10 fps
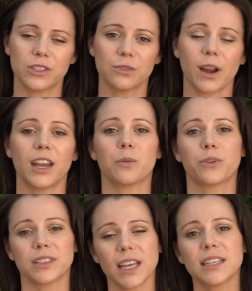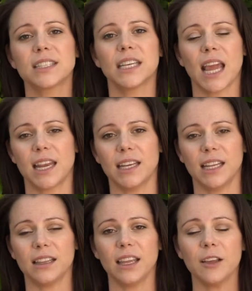writing precisely and
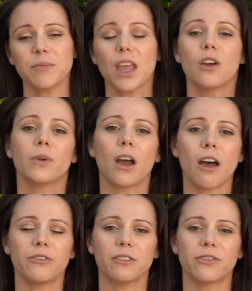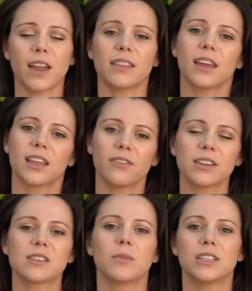neatly, we often find that giving
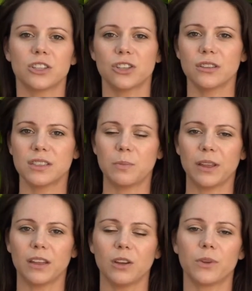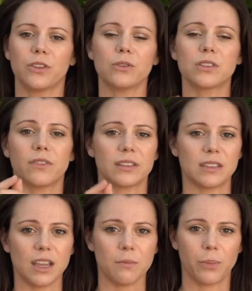some additional stability with use of a
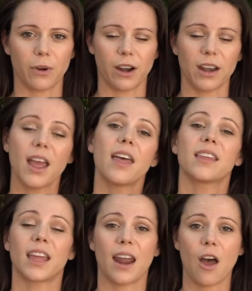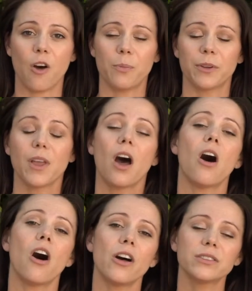slant board can help.
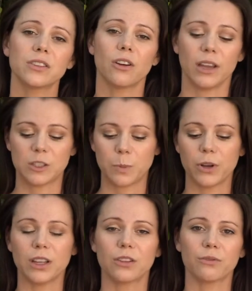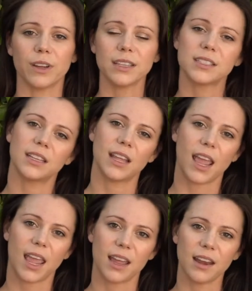Also, it's putting the wrist and the
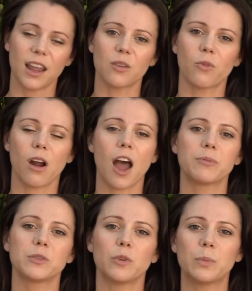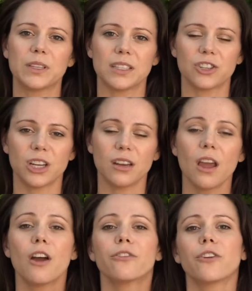hand in a more optimal position
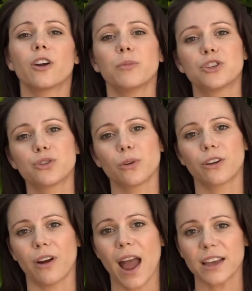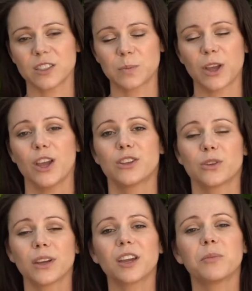for a mature grasp. So
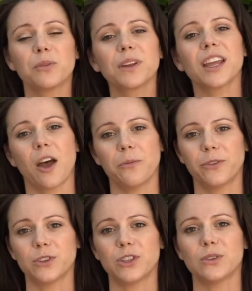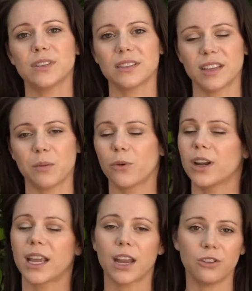it can be really helpful to use a slant board.
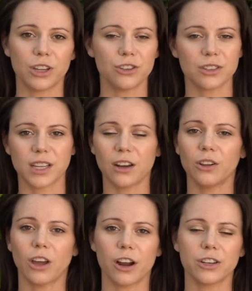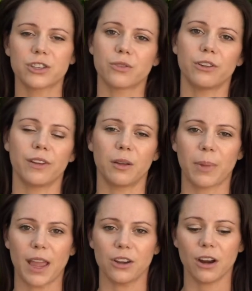Again, you can just get a large 3-ring
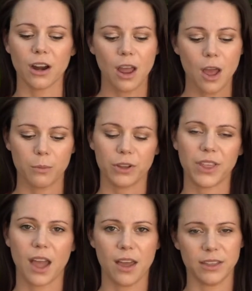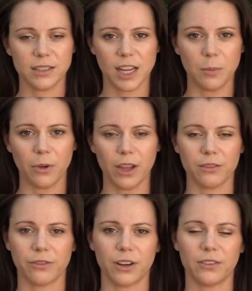binder, put that on the table in
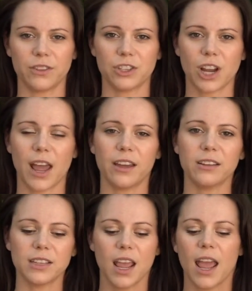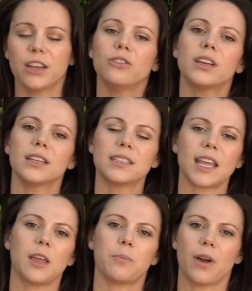front of the child, and you can
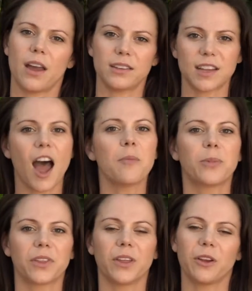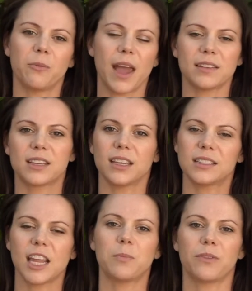tape on top with a little masking
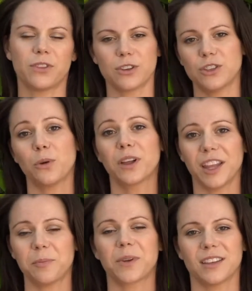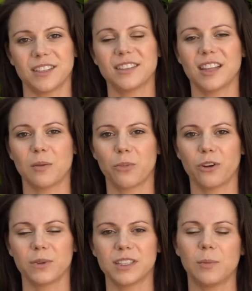tape if there's no clip, because a slant board
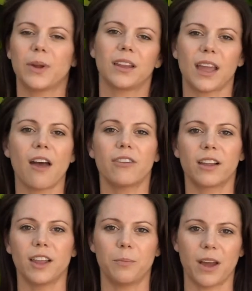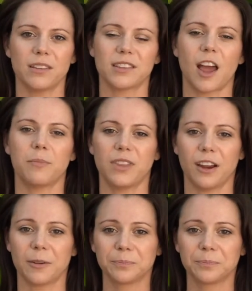would typically have a clip on top there.